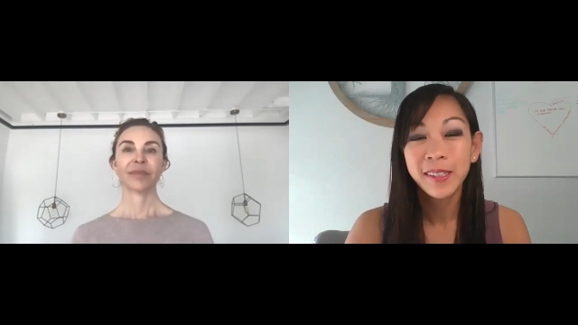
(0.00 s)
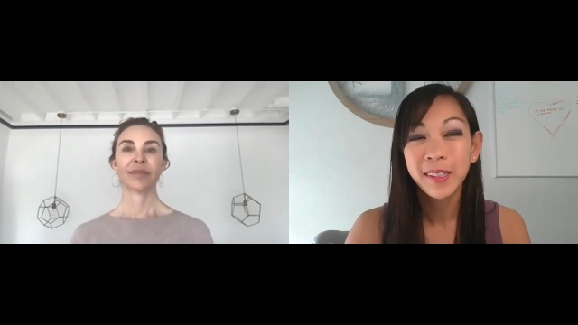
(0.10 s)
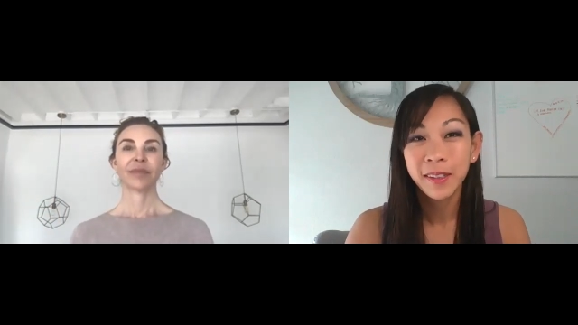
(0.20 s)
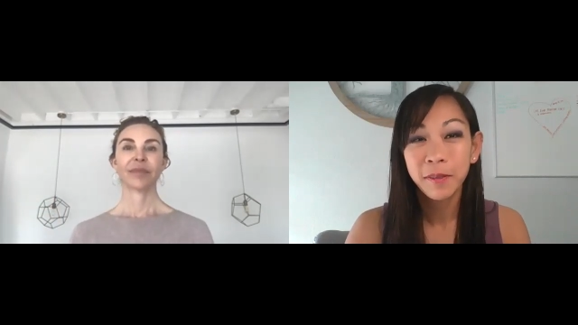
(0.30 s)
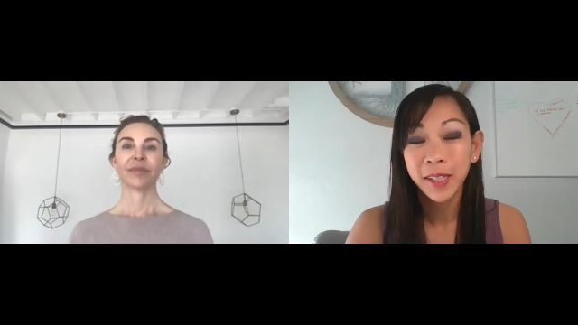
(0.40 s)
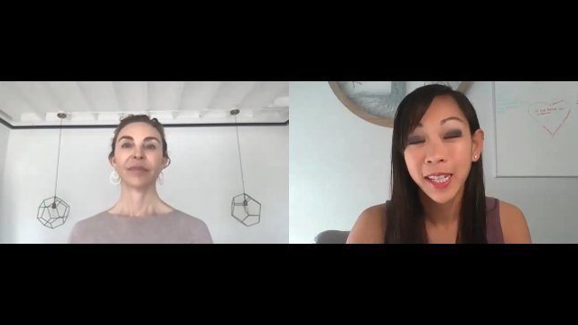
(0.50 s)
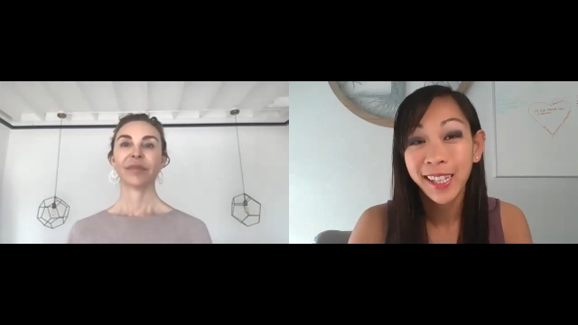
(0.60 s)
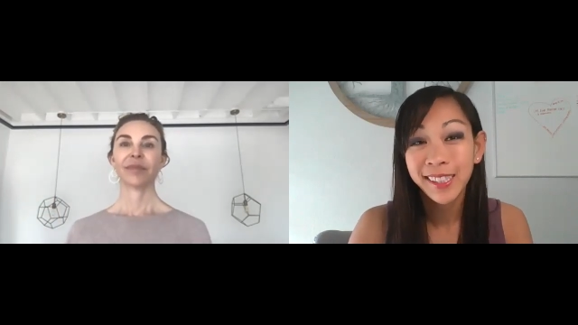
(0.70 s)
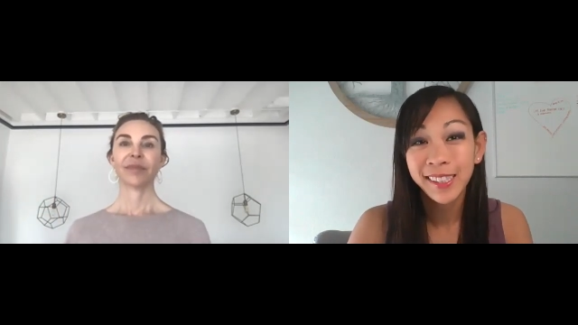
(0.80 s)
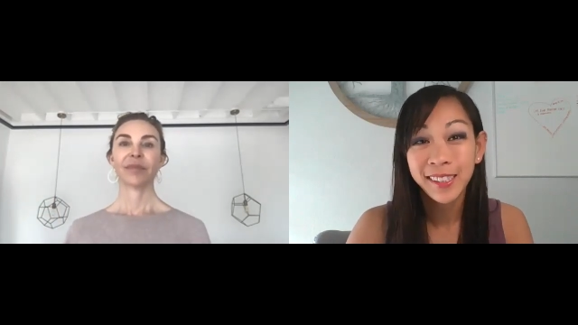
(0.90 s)
Speaker 1: talked Rick
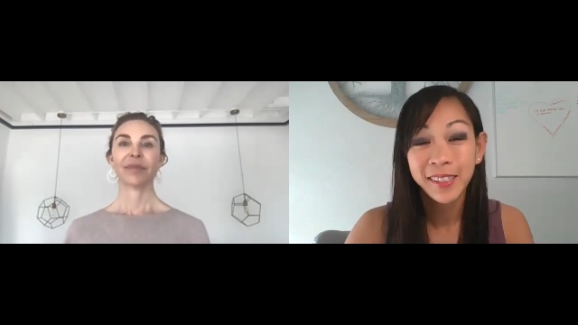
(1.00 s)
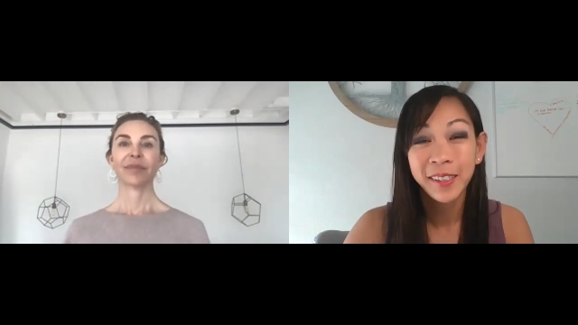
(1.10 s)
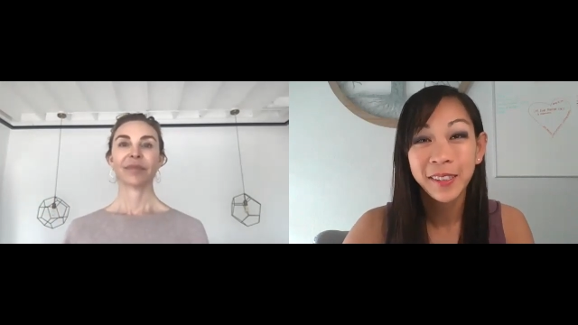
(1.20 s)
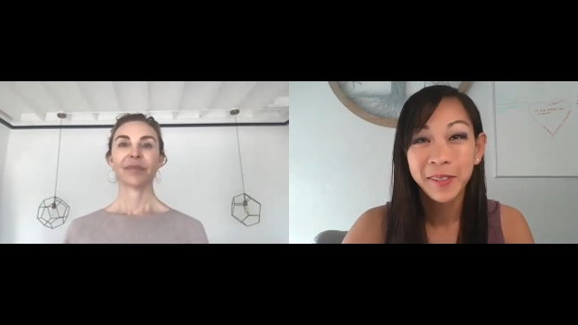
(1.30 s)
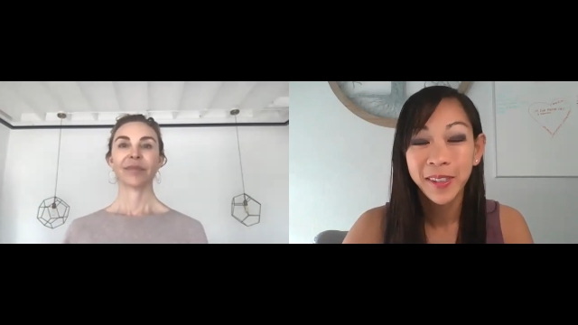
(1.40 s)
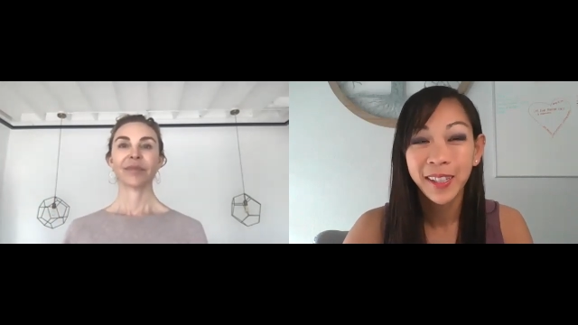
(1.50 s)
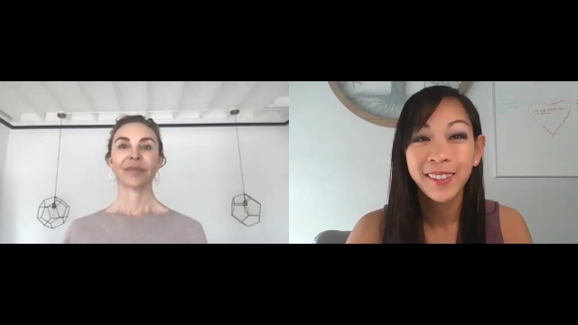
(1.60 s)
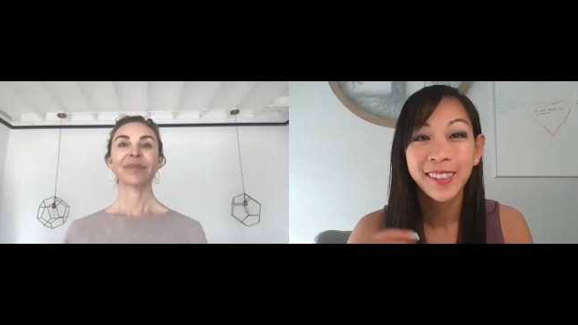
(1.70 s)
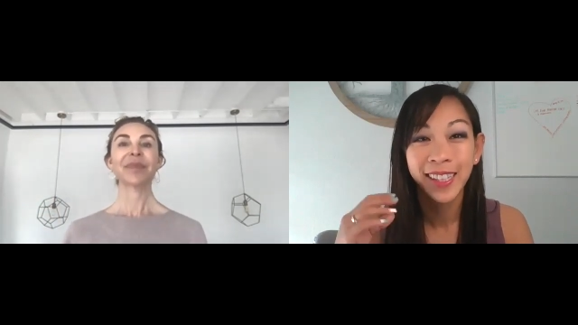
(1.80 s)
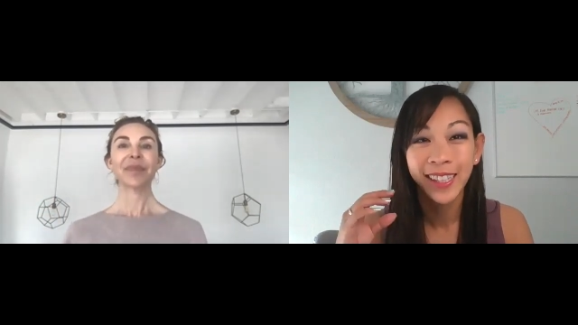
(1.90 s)
Hanson talked about,
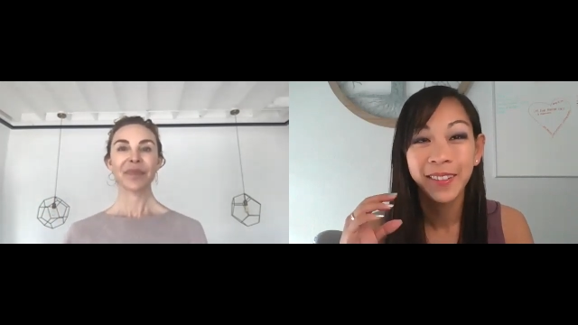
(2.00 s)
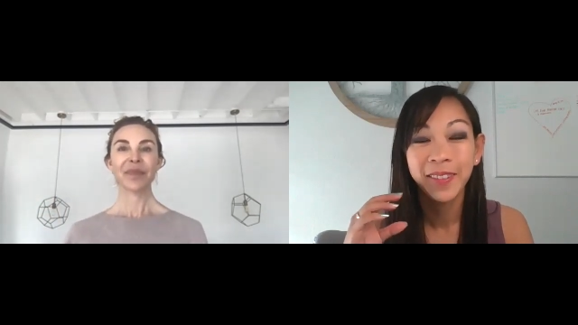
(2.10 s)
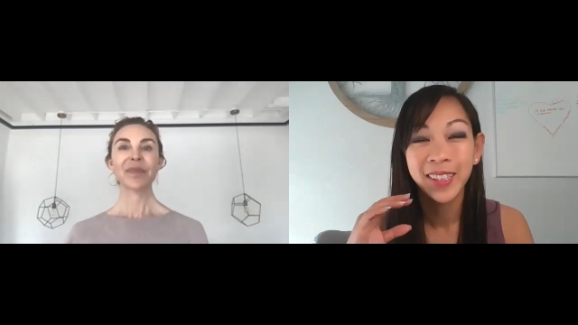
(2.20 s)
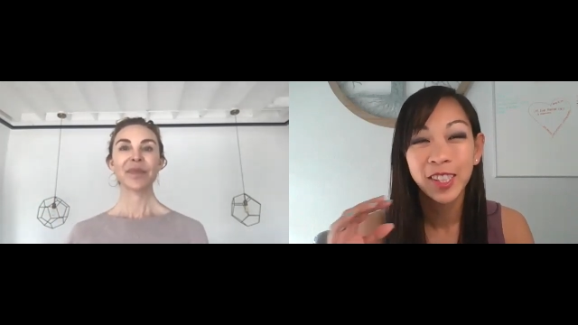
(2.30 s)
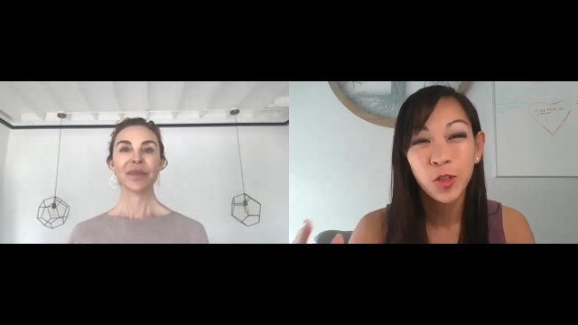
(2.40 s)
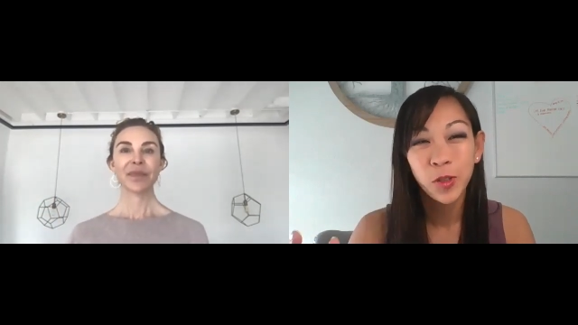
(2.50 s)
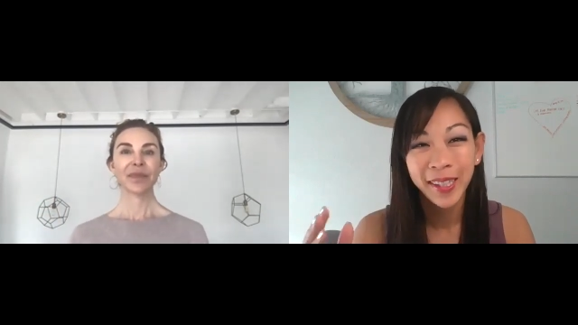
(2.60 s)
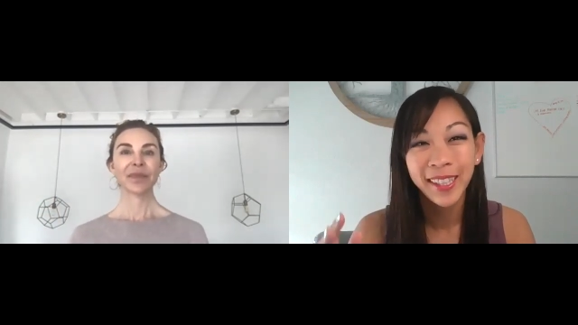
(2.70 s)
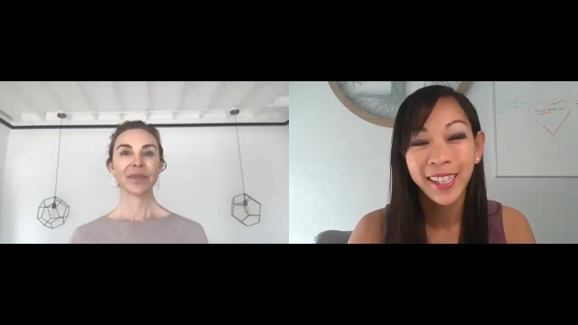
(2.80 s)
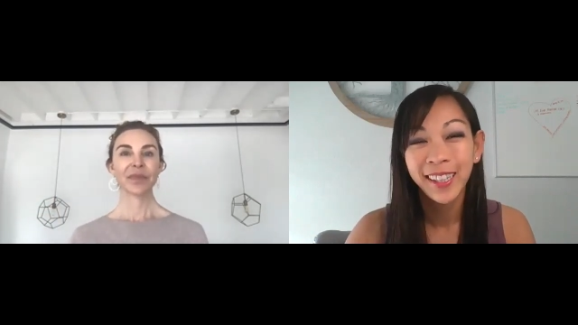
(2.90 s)
is like really
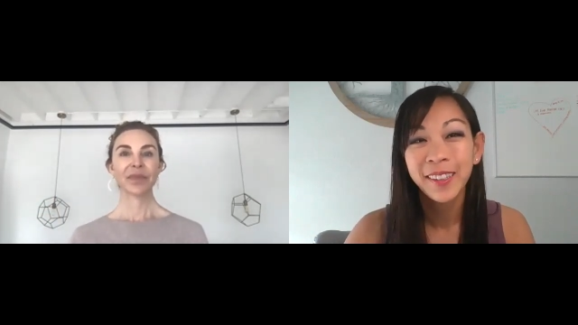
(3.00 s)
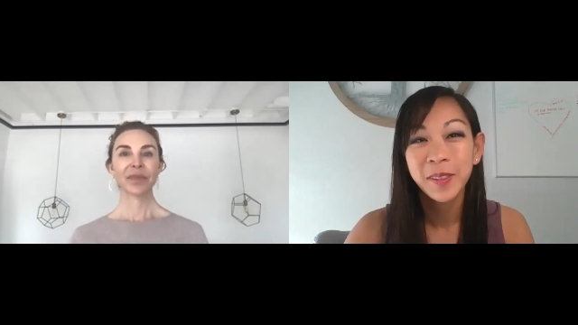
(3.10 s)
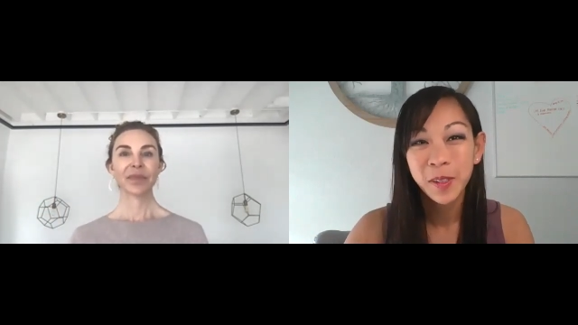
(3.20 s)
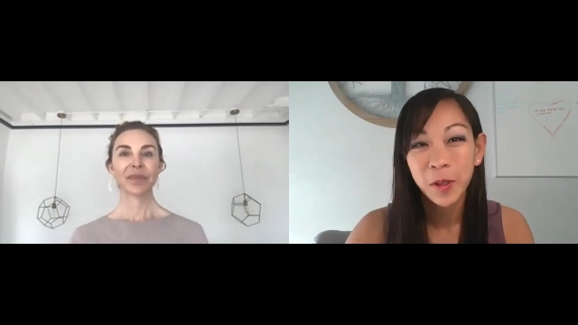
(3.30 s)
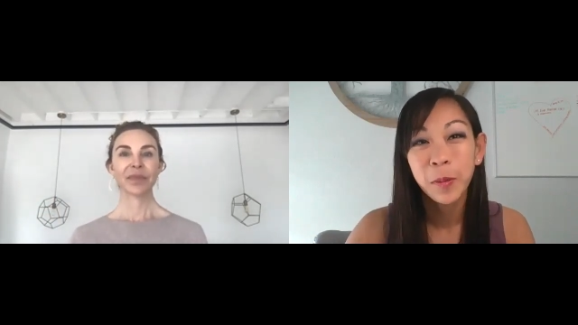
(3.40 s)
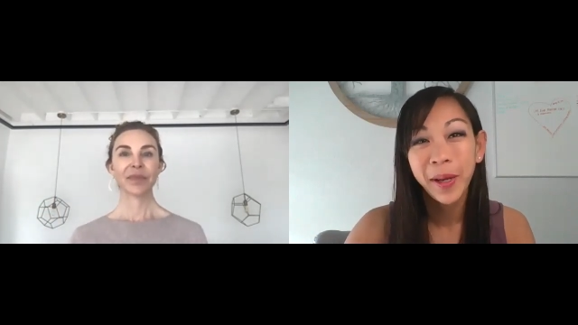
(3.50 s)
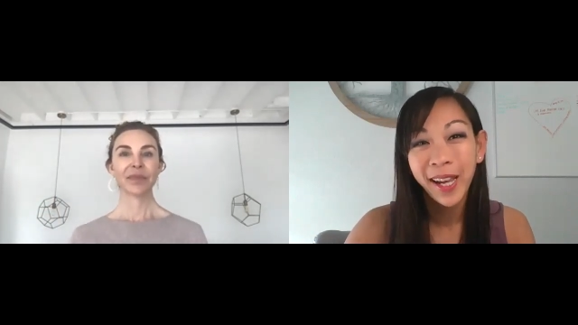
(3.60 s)
strengthening those neural